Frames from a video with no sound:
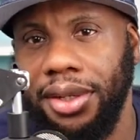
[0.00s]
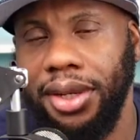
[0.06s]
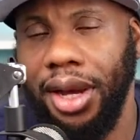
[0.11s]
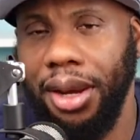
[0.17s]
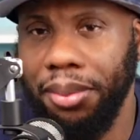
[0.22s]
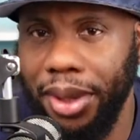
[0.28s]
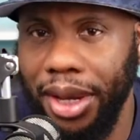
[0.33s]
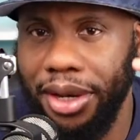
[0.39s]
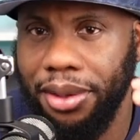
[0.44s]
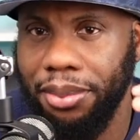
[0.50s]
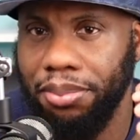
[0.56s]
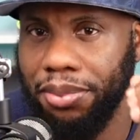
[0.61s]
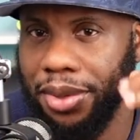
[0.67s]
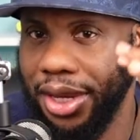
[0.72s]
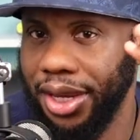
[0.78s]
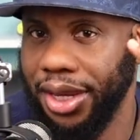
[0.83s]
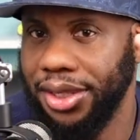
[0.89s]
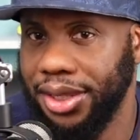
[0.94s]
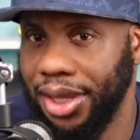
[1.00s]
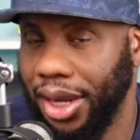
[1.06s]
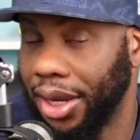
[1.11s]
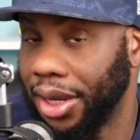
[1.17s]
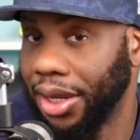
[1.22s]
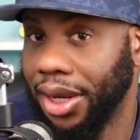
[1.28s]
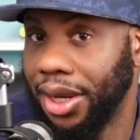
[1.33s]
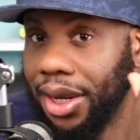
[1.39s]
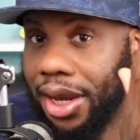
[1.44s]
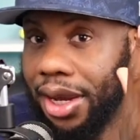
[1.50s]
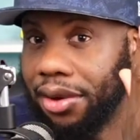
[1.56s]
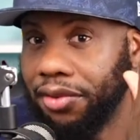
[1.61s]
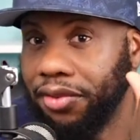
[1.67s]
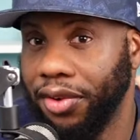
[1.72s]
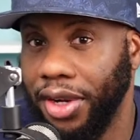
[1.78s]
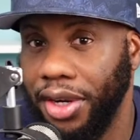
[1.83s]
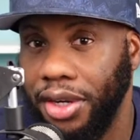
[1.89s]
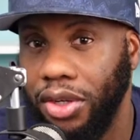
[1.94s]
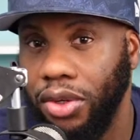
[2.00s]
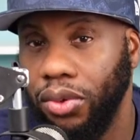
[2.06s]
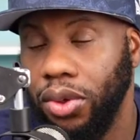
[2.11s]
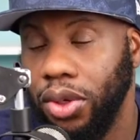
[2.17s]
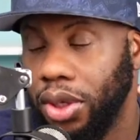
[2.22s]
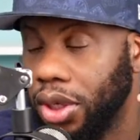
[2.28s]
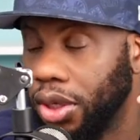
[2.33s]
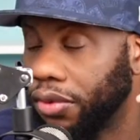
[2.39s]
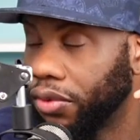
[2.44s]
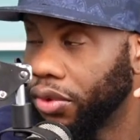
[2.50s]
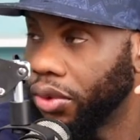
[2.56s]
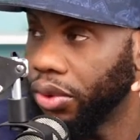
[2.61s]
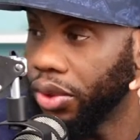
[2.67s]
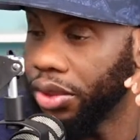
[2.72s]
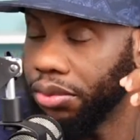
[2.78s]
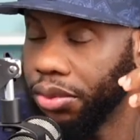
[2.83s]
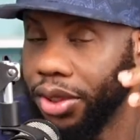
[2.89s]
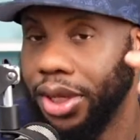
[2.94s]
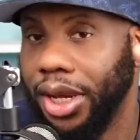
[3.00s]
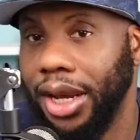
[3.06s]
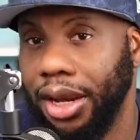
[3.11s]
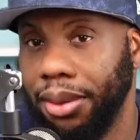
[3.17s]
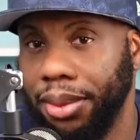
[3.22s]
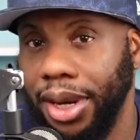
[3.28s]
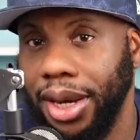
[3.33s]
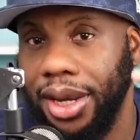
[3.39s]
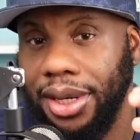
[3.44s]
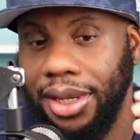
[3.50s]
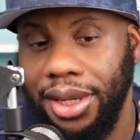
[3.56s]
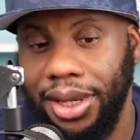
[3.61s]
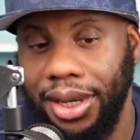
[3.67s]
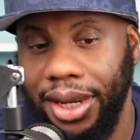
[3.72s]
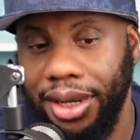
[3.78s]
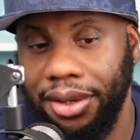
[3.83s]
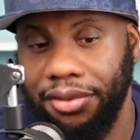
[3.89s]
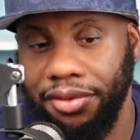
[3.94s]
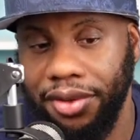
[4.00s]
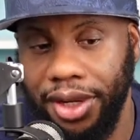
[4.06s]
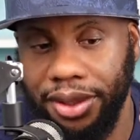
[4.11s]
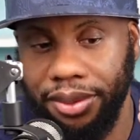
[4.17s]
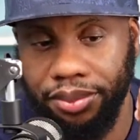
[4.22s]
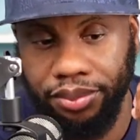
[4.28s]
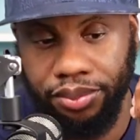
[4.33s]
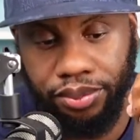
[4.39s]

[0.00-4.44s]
I'm not the biggest Alkaline fan in the world, of course, but I am an Alkaline fan.